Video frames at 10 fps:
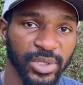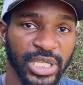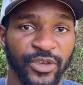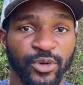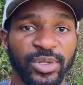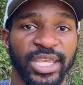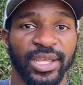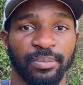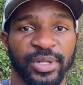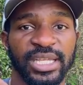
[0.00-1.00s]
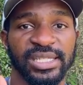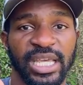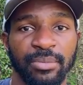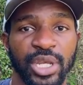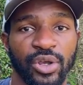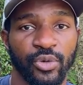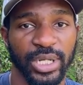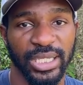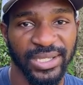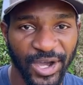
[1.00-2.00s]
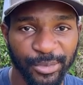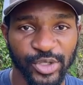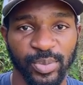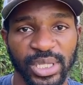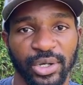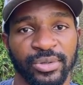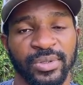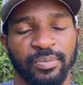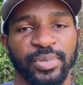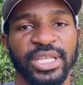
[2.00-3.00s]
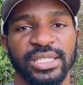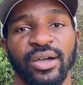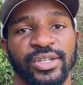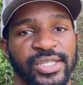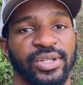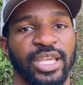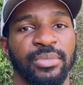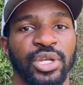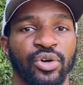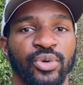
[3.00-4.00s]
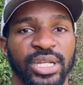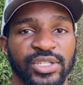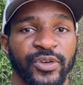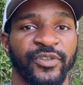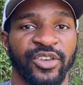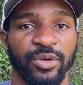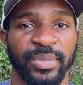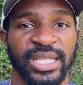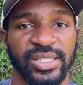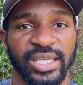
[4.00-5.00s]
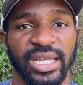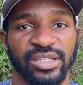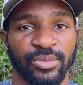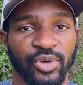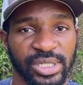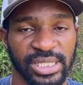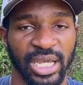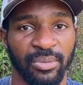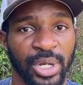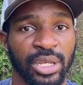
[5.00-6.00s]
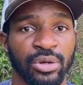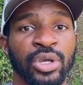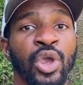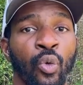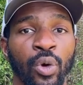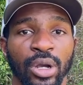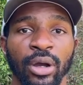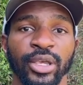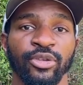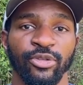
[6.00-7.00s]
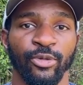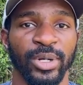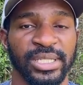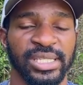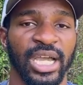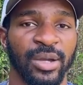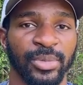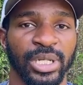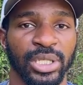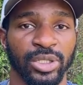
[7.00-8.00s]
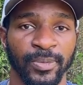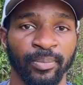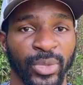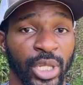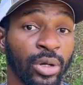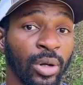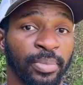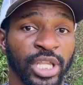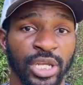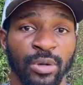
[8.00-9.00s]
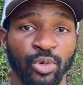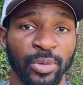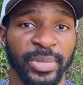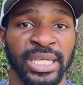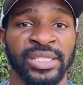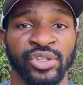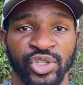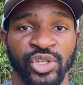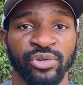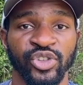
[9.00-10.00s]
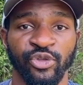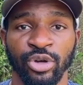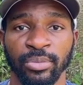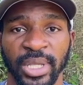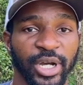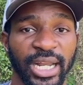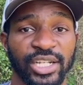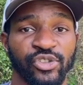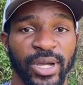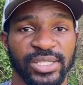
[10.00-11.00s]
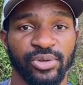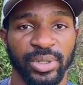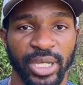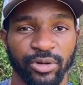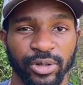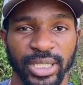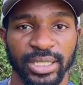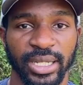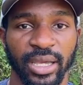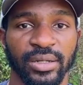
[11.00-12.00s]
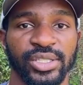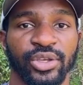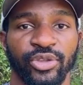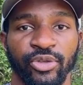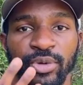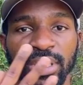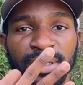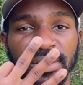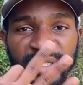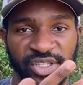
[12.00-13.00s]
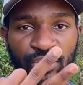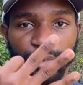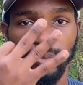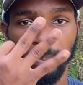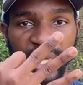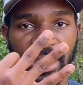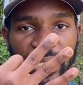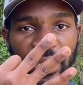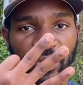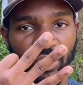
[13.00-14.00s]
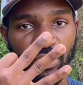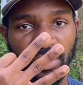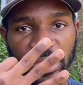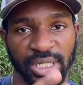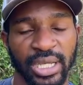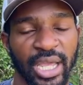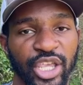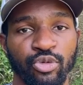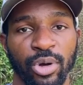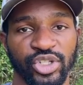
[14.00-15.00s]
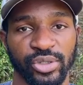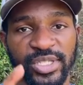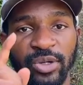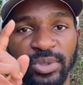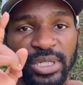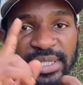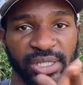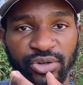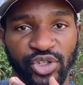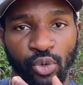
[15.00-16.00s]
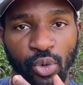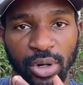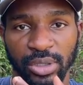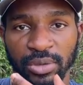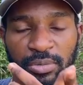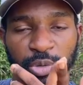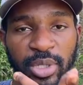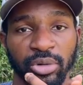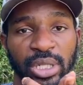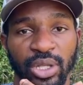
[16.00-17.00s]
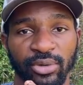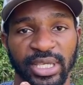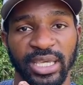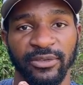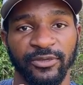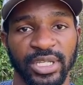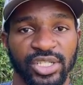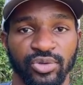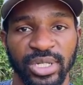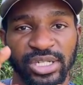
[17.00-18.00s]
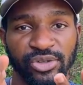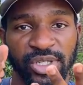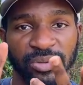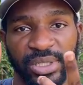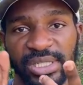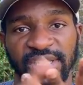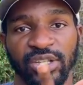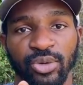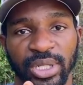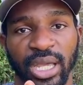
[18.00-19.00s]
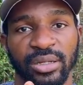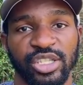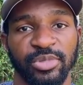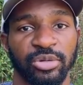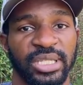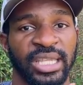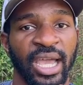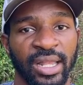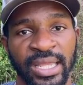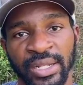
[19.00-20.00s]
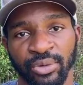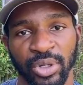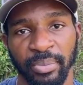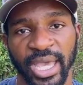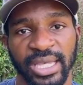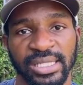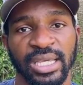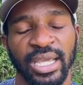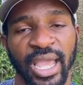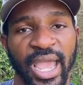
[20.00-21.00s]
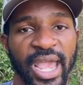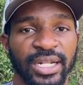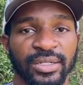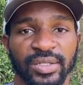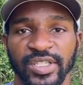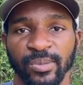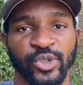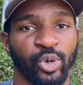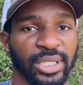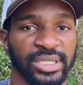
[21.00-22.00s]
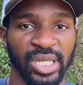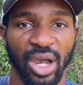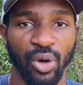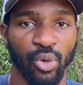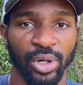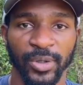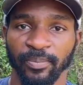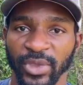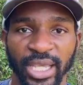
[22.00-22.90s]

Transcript: If you did, please let me know in the comments below. Please also let me know, what is your favorite bait to catch them on this time of the year? What are you throwing this time of the year? There are plenty of more baits to choose from, but I tried to narrow it down to three simple bait categories. You want you something to search the water and be able to locate fish. You need to do something to slow down to be able to dial in on the bass, and some sort of top water.